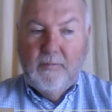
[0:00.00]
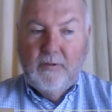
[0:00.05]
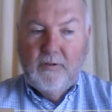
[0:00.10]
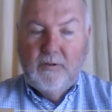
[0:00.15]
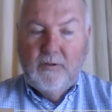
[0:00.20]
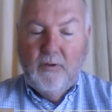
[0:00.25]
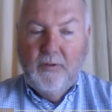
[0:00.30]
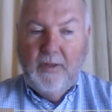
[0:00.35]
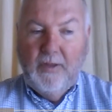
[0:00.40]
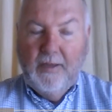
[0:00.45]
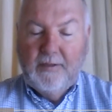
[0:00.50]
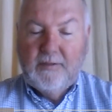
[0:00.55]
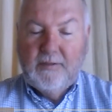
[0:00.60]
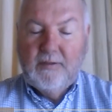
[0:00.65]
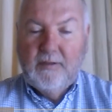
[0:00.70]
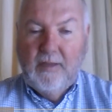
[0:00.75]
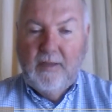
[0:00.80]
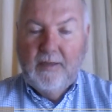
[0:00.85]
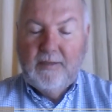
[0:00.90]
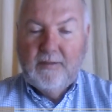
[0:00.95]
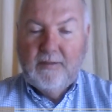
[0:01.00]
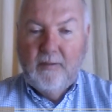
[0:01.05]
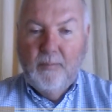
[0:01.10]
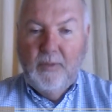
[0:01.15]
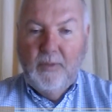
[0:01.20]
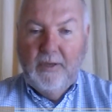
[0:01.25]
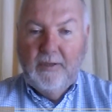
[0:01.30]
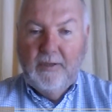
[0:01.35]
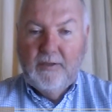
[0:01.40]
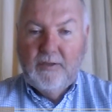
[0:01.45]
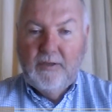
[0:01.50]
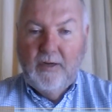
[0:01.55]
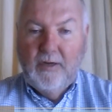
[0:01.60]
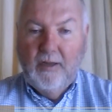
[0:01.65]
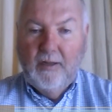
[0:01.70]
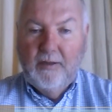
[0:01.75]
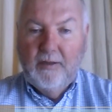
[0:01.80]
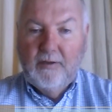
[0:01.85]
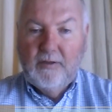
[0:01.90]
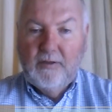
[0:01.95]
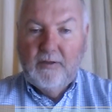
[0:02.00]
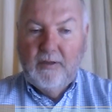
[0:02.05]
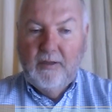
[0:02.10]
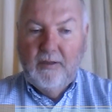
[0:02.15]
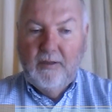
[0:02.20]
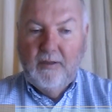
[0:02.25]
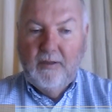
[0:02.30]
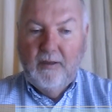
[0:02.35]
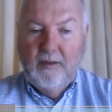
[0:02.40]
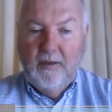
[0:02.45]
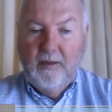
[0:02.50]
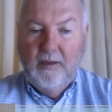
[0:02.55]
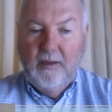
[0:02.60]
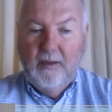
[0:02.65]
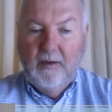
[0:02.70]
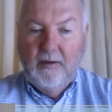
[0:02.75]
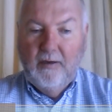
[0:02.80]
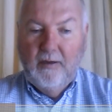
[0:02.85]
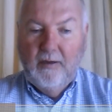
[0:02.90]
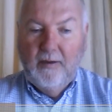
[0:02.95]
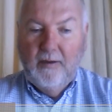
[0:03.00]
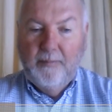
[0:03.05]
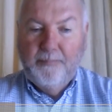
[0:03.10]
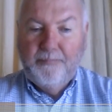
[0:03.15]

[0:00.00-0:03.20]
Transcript: So that's the biggest challenge, and